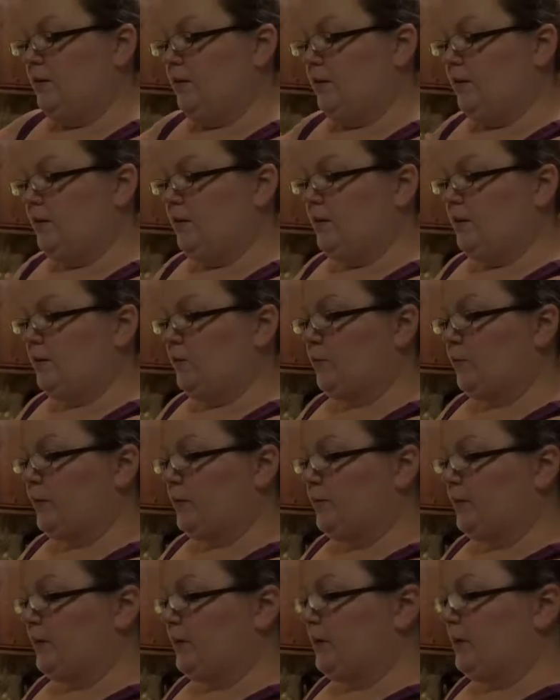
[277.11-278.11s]
And we're
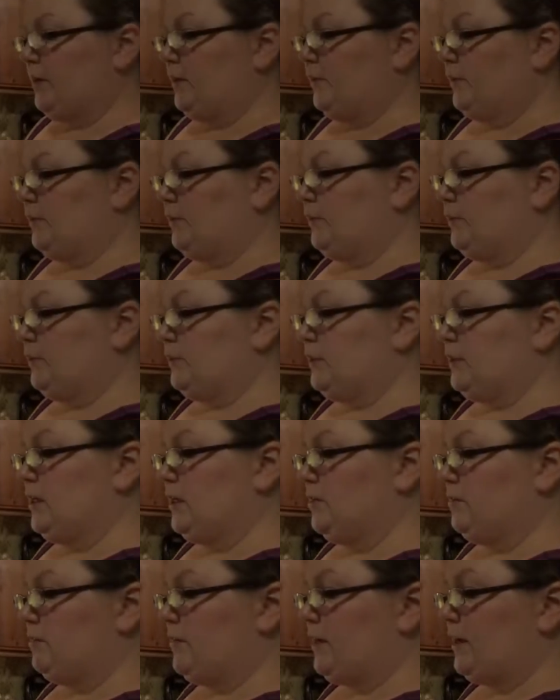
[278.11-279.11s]
making a
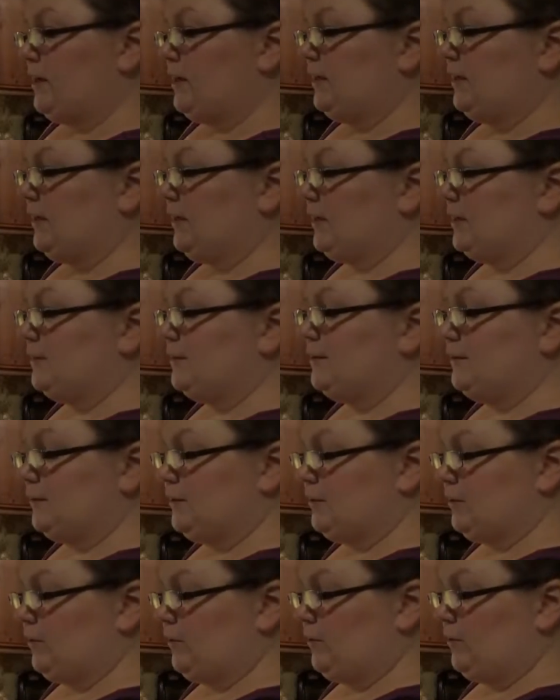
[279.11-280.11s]
13 by 9,
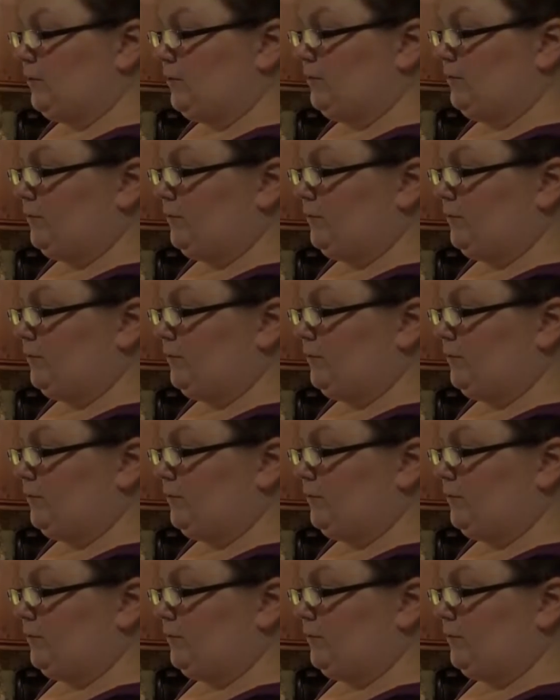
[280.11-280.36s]
so the